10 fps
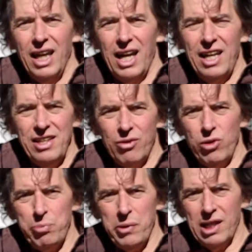And they're
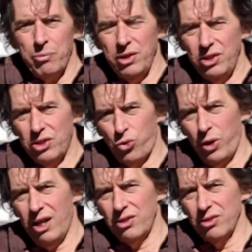whipping up these
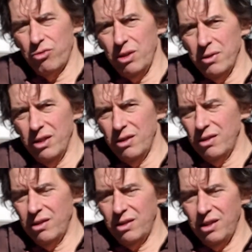crowds of women
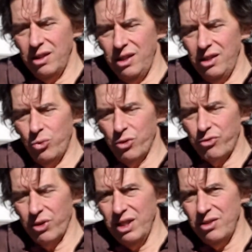into a
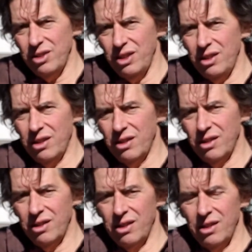frenzy,
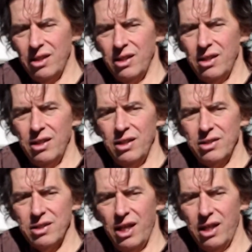
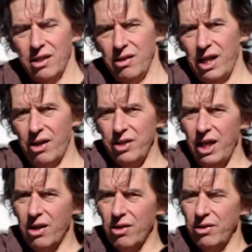saying, how
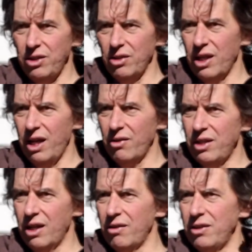dare
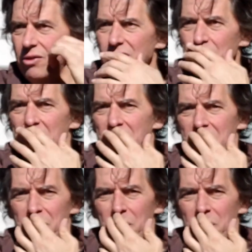you submit to